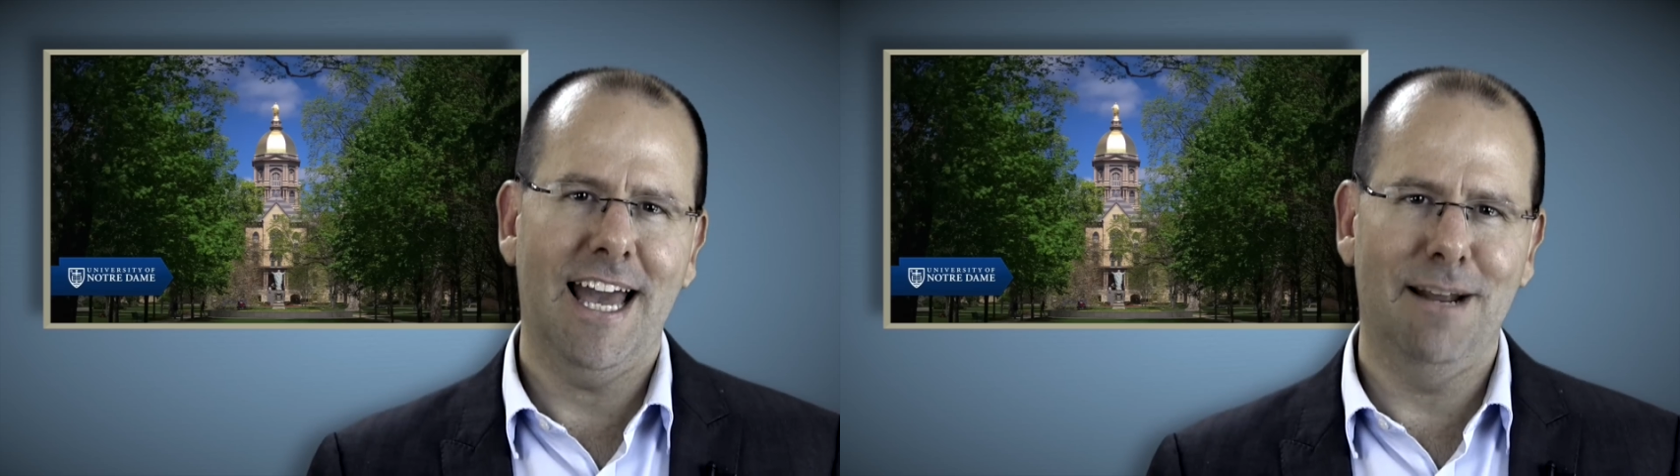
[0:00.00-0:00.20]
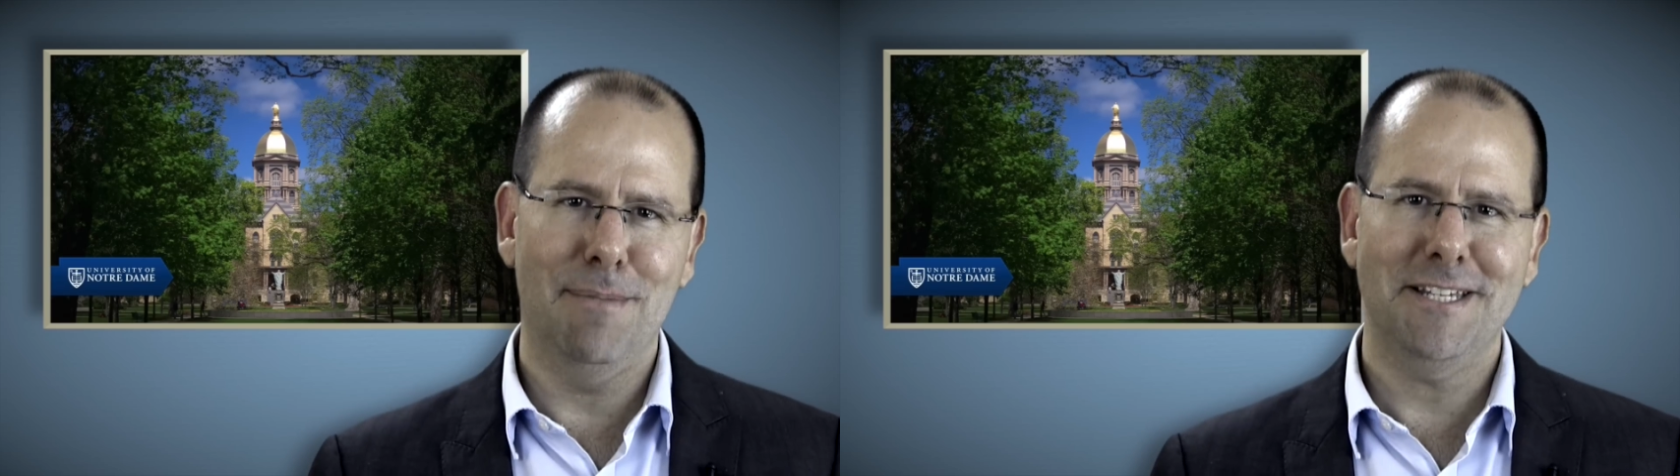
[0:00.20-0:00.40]

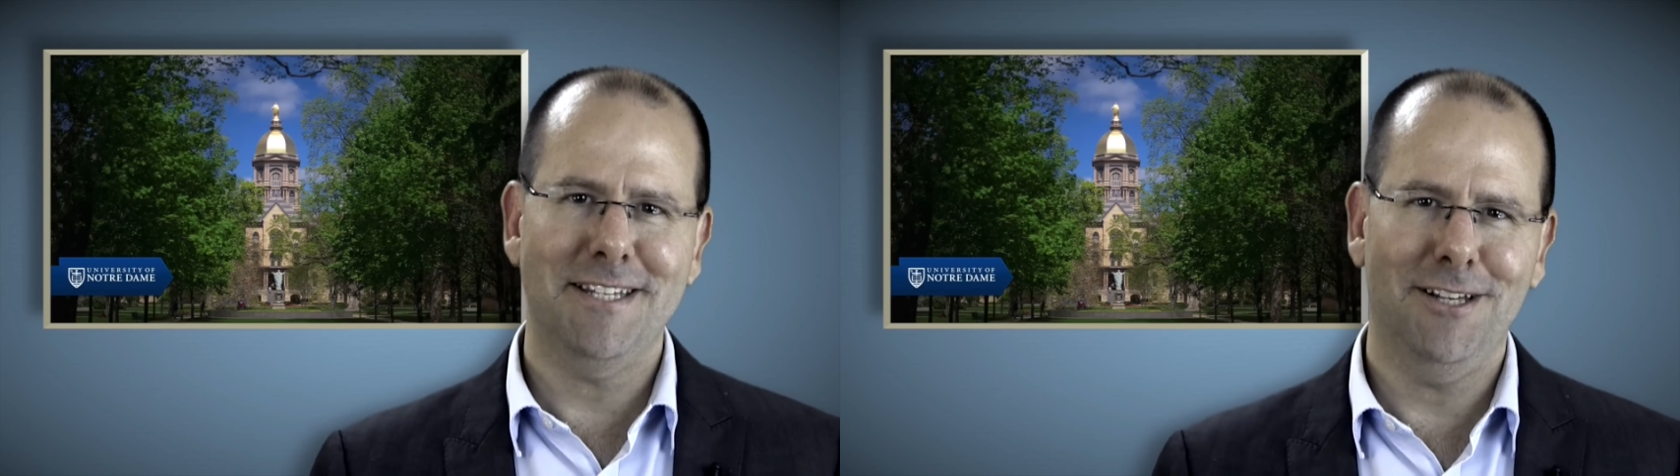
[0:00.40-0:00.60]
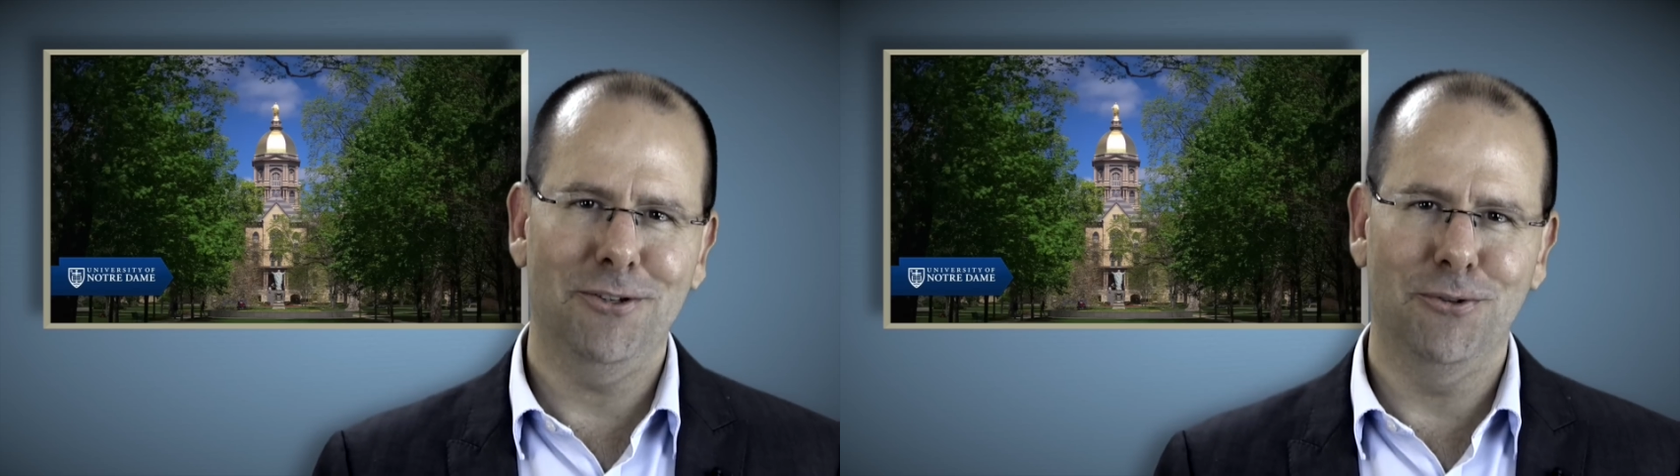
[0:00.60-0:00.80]
and I must
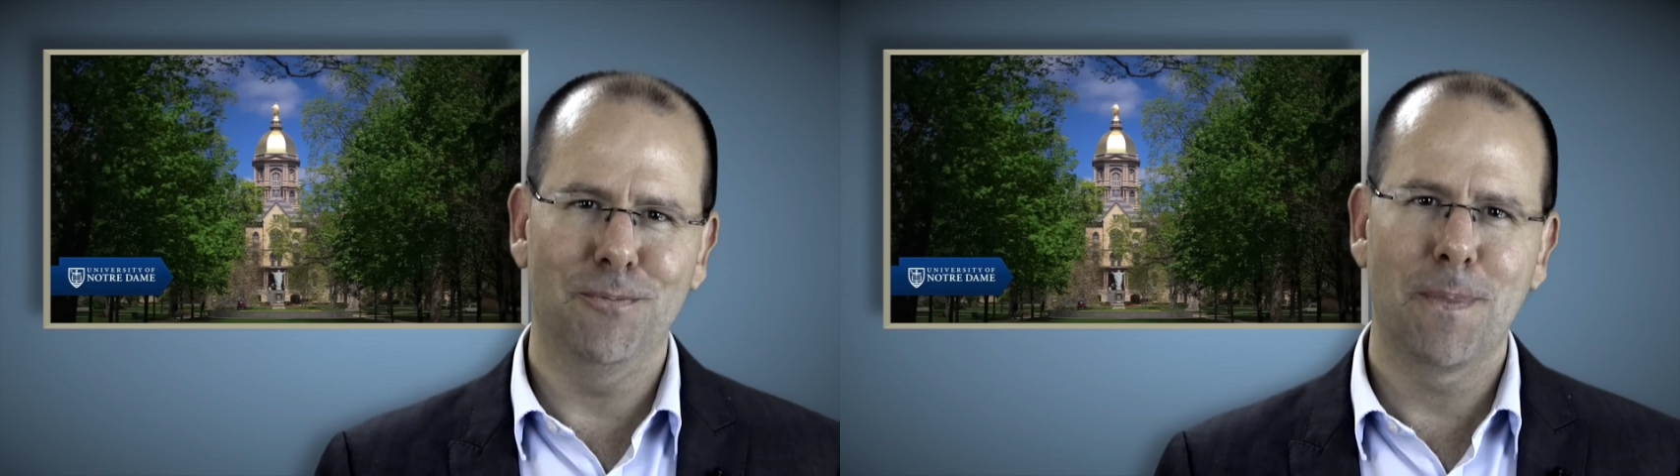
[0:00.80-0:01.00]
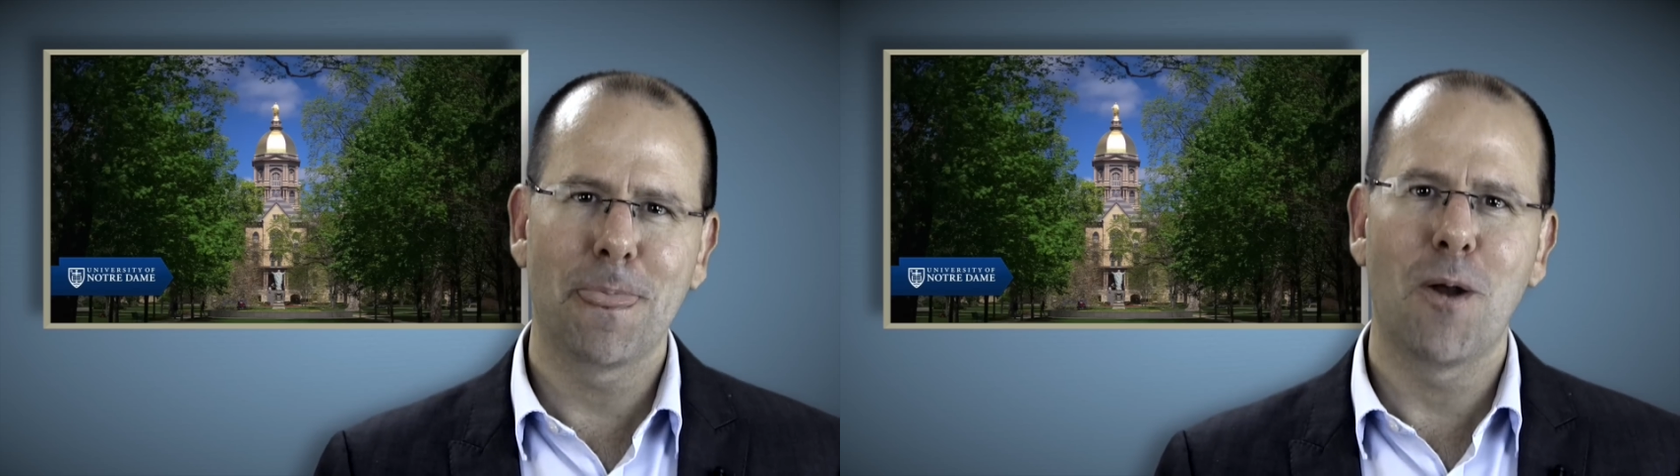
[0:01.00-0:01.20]
tell you,
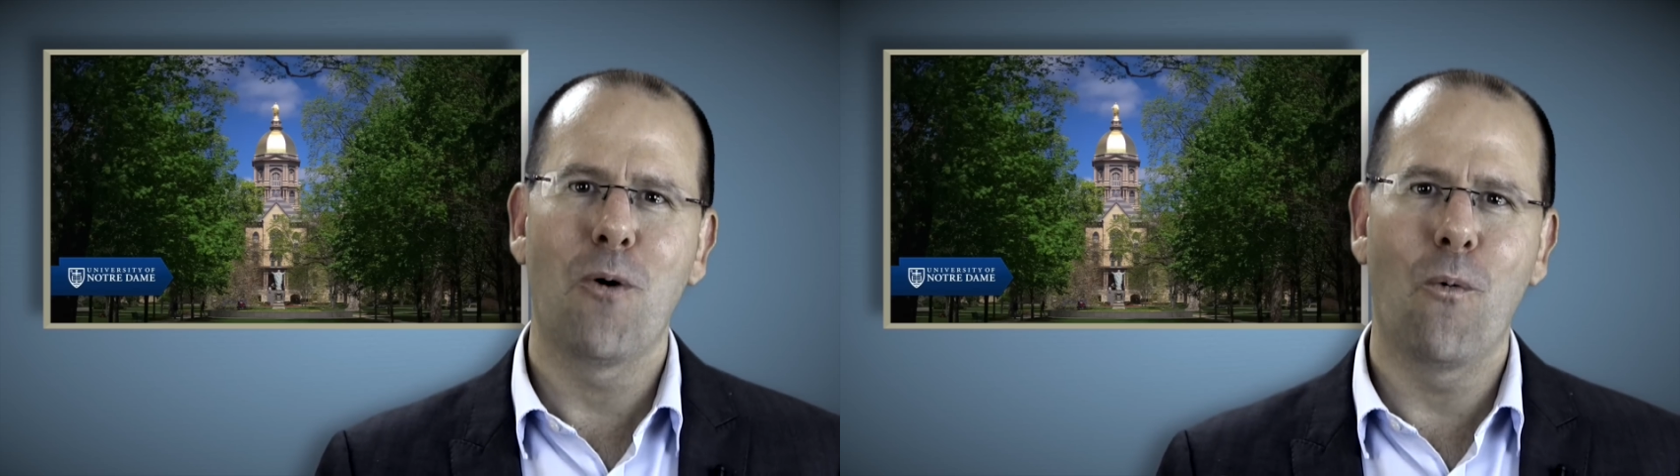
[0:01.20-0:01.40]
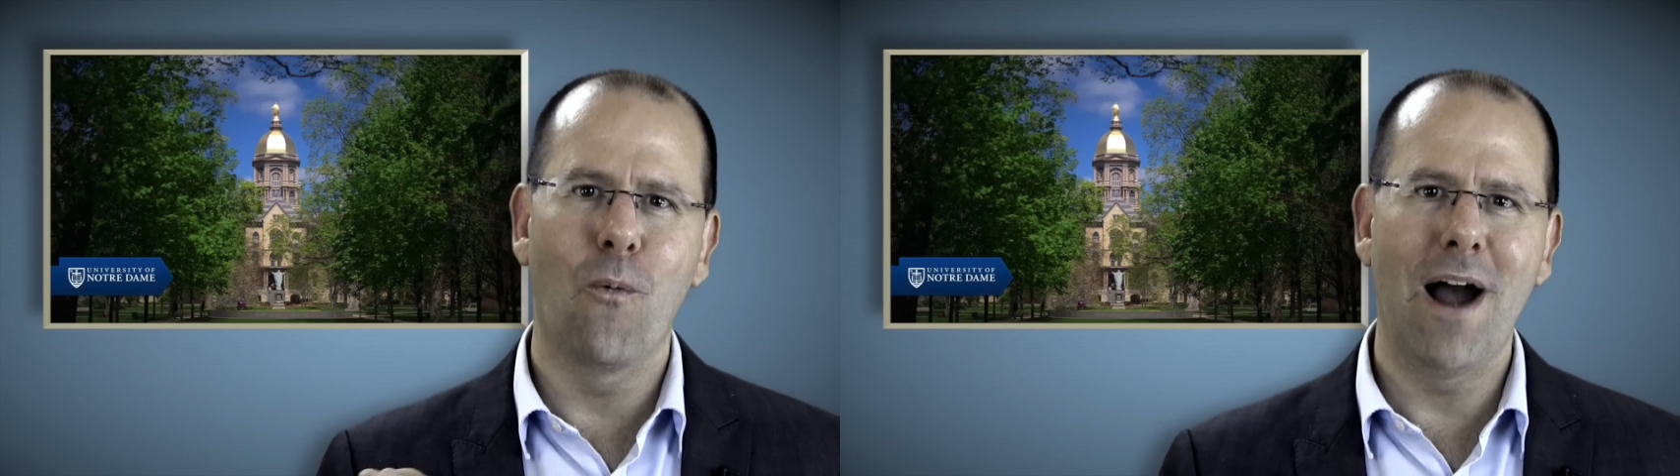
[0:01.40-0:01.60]

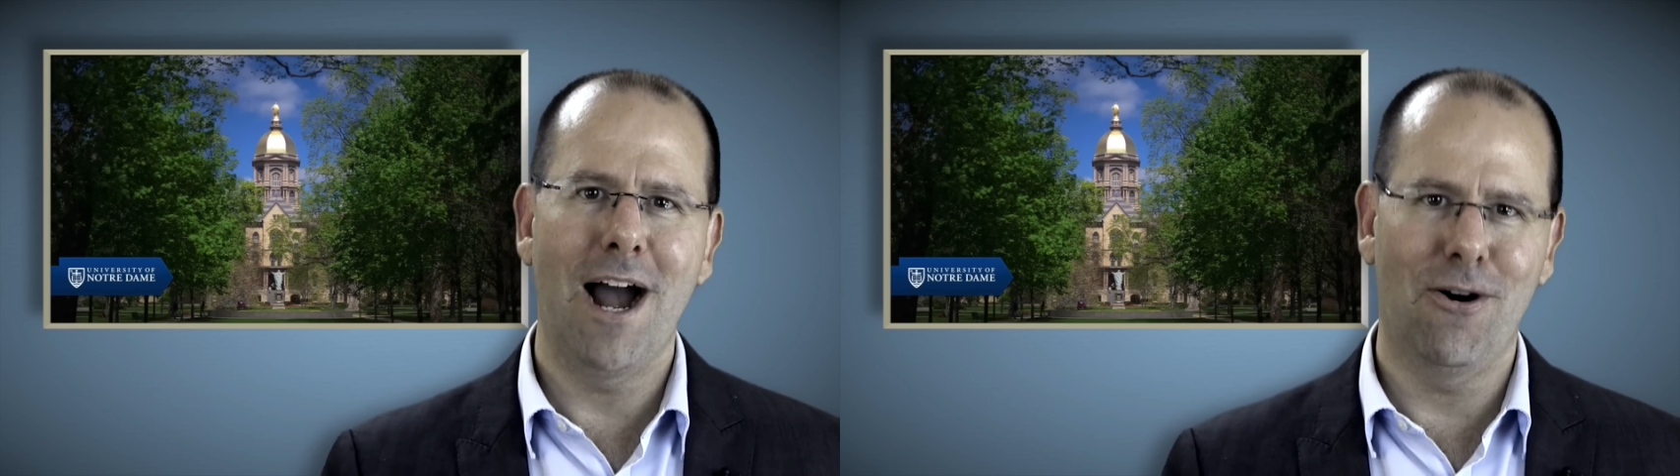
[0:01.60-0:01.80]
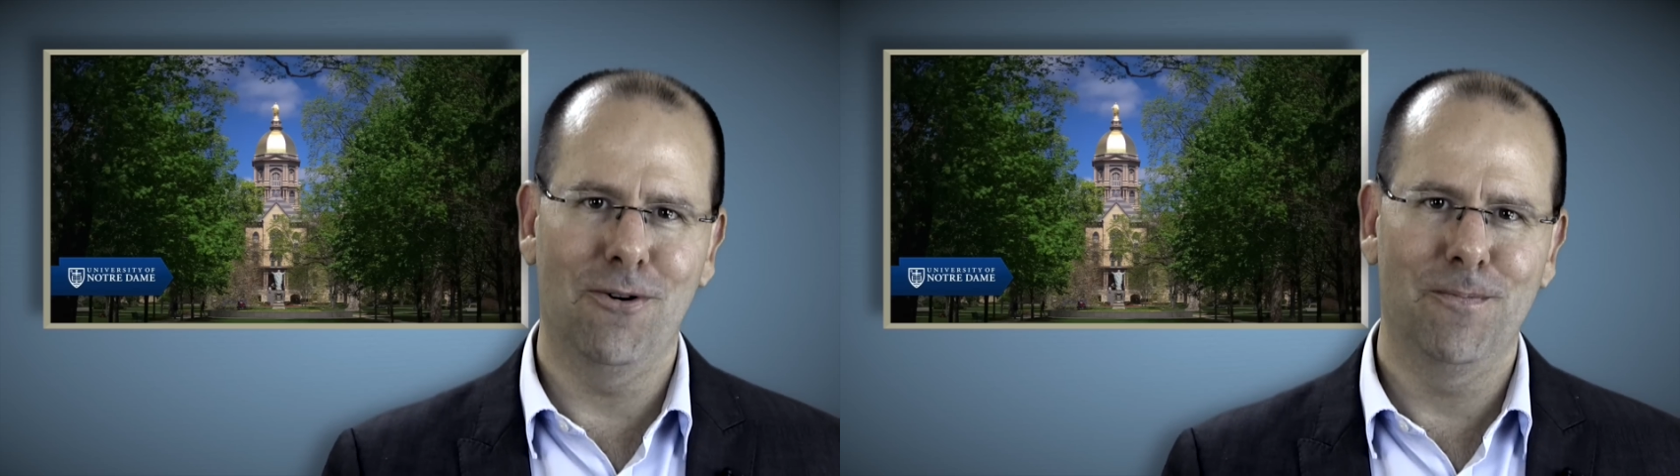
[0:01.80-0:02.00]

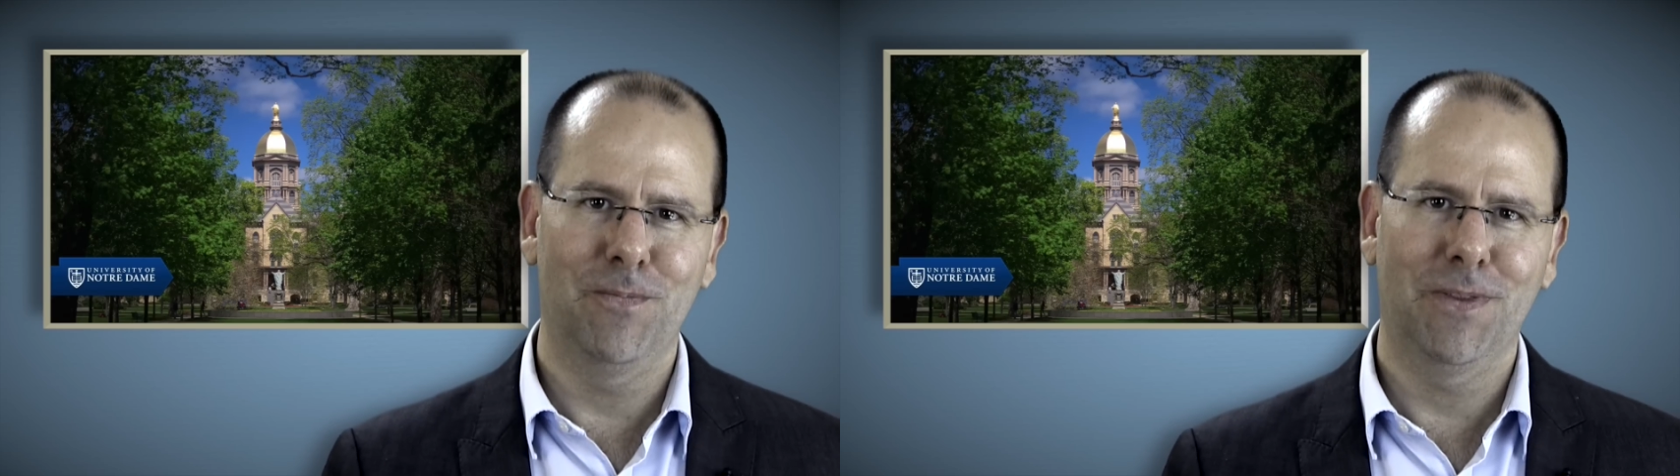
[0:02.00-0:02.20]
wow.